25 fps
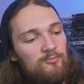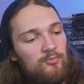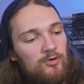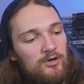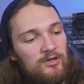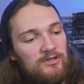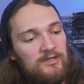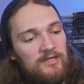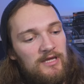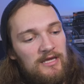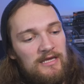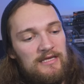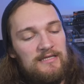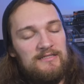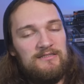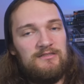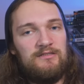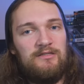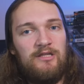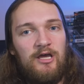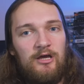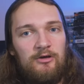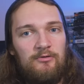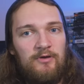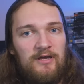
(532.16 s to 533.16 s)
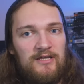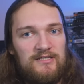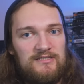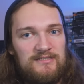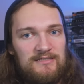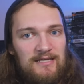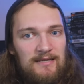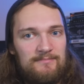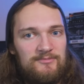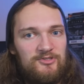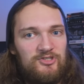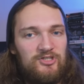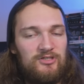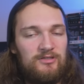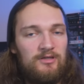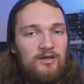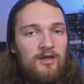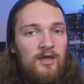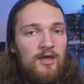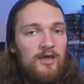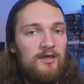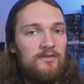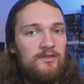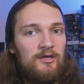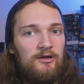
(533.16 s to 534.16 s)
one is no exception.
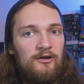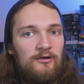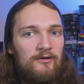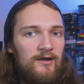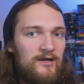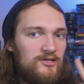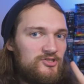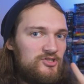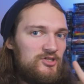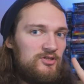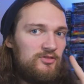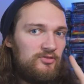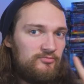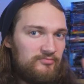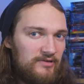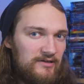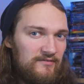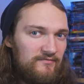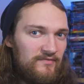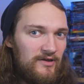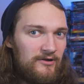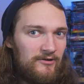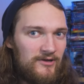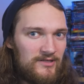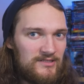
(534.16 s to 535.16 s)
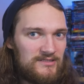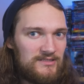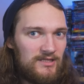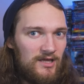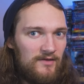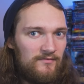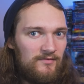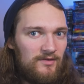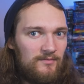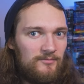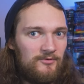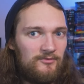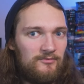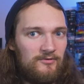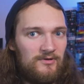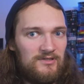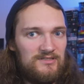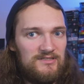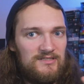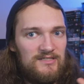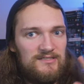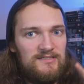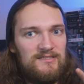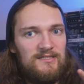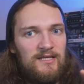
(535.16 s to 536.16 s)
There are actually three variants that I've come
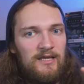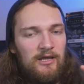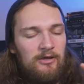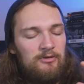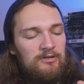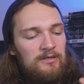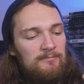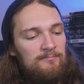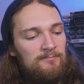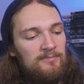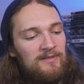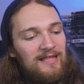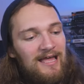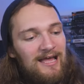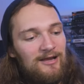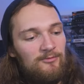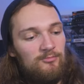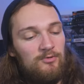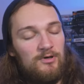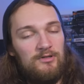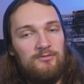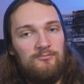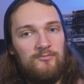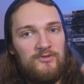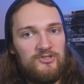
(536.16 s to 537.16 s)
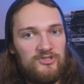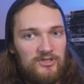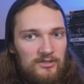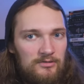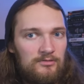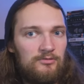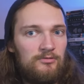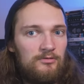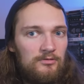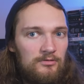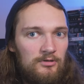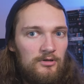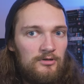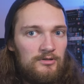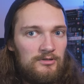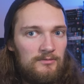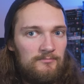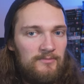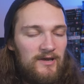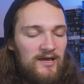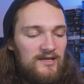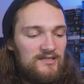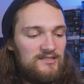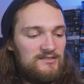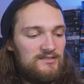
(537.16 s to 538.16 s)
across. This is the only black one, which I thought looked the
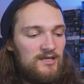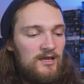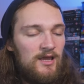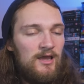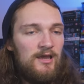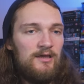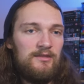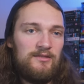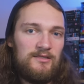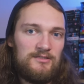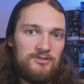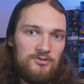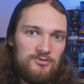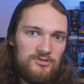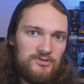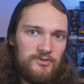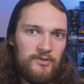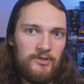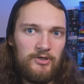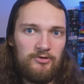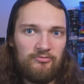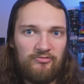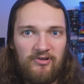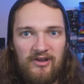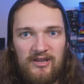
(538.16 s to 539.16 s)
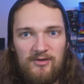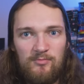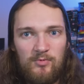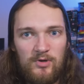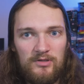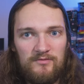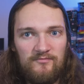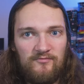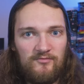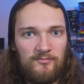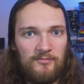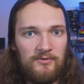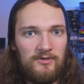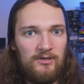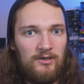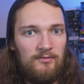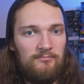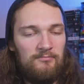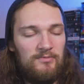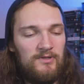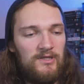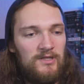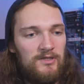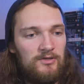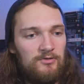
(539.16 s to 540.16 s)
best. There's also a grey one from a
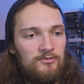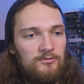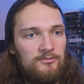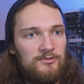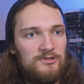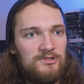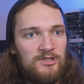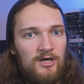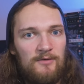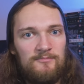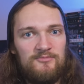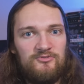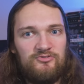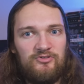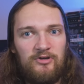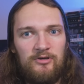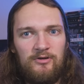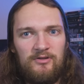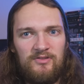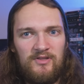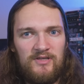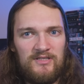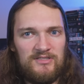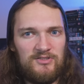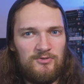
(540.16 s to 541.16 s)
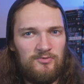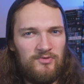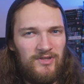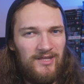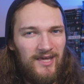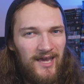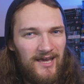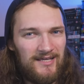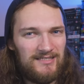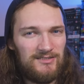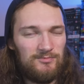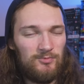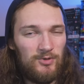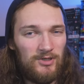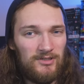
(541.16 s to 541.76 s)
company called Toptro. I think it's called the X